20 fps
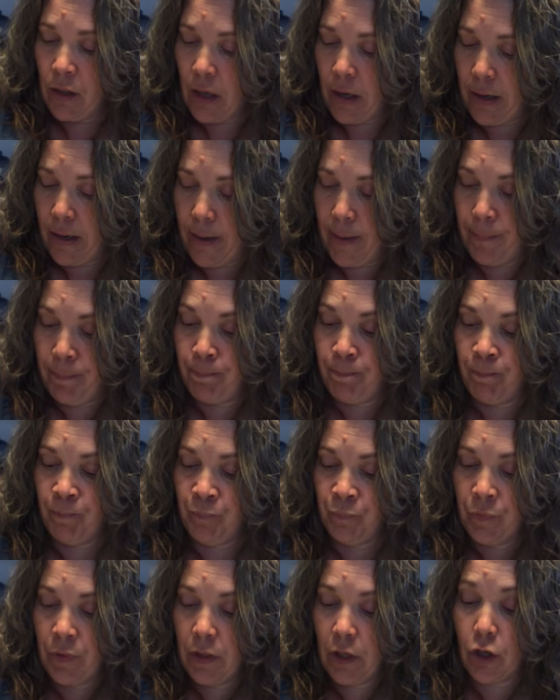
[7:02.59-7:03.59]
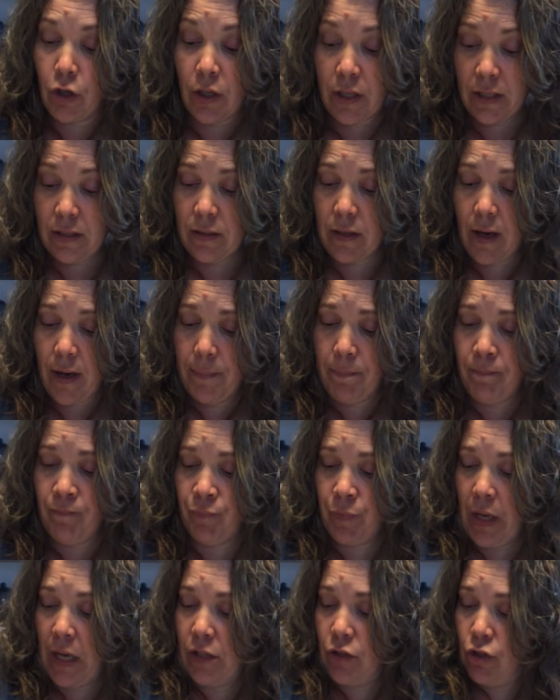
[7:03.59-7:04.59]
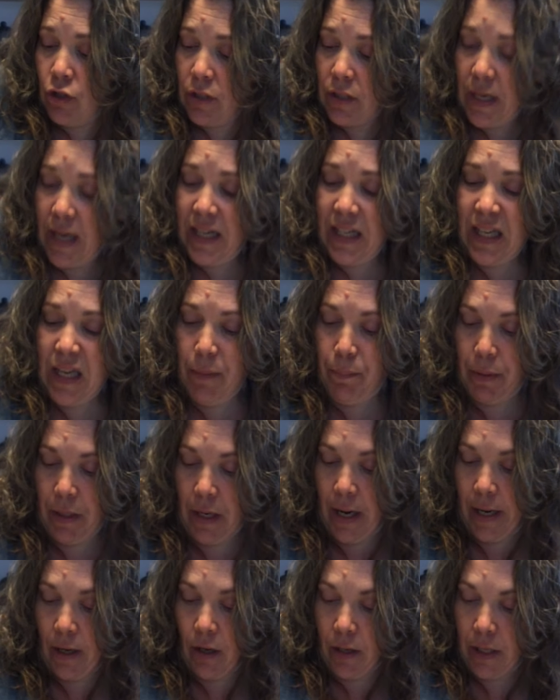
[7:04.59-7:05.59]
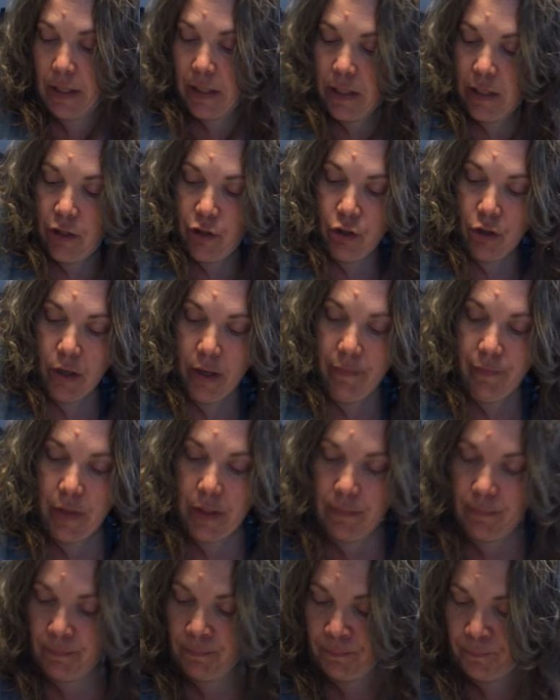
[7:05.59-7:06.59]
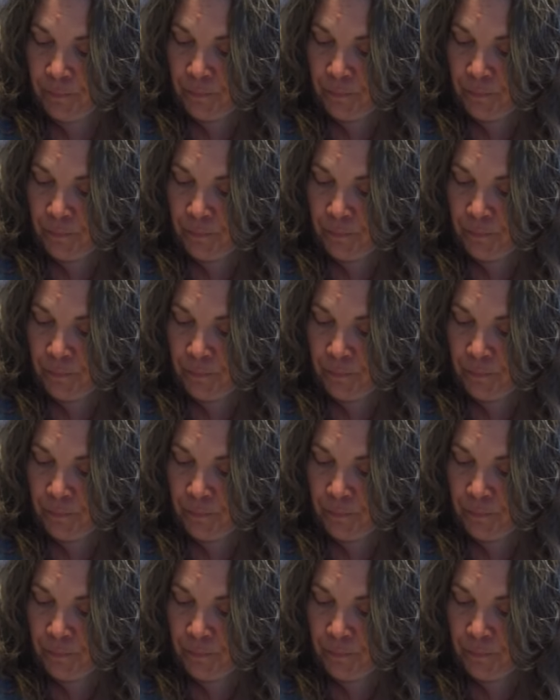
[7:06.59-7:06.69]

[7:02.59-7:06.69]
the cooking time and just kind of keep an eye on it in your oven.